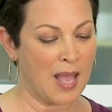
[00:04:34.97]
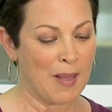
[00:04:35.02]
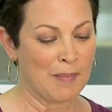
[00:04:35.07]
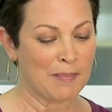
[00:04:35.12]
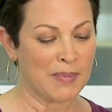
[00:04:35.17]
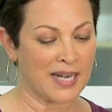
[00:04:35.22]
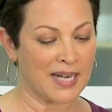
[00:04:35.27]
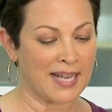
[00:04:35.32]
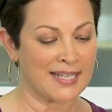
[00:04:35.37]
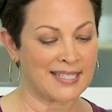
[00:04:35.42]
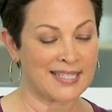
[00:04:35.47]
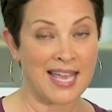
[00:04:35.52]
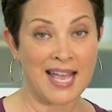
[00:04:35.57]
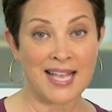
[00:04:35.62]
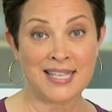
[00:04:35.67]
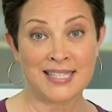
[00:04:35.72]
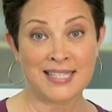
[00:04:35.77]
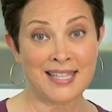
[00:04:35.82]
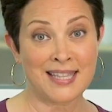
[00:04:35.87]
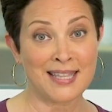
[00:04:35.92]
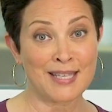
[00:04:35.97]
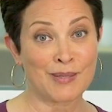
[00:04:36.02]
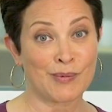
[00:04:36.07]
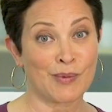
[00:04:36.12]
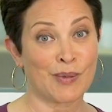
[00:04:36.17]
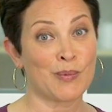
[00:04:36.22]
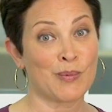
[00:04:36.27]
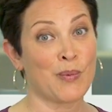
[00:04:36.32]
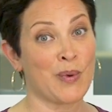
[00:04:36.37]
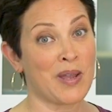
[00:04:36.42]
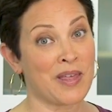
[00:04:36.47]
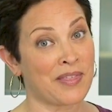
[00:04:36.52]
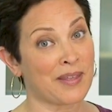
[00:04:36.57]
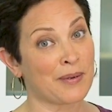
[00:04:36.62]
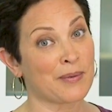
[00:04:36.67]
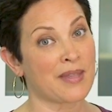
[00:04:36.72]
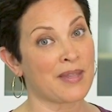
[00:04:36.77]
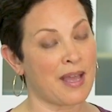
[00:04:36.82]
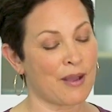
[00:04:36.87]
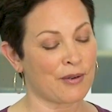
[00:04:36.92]
But I tested this one with and
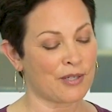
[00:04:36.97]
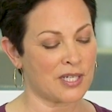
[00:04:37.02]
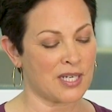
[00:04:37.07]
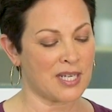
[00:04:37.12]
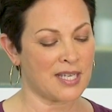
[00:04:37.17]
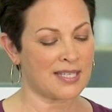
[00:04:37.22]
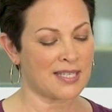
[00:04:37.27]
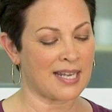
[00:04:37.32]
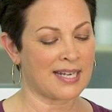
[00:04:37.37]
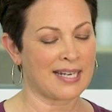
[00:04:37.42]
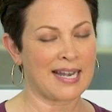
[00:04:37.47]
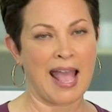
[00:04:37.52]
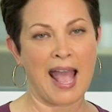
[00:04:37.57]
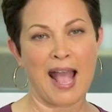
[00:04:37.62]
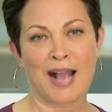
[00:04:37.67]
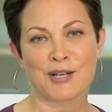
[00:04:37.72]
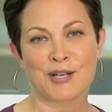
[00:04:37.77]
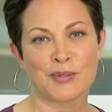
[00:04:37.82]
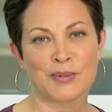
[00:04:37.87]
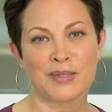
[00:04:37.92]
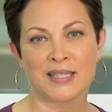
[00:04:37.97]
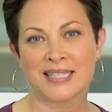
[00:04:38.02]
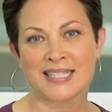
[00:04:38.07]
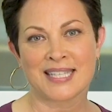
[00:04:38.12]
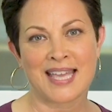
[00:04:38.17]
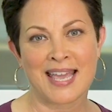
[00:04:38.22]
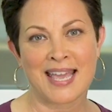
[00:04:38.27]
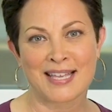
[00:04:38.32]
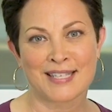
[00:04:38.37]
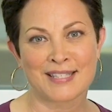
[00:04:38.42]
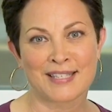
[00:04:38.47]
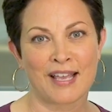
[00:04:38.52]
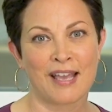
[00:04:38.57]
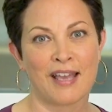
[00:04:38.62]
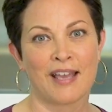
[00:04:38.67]
without cheese, and it actually tastes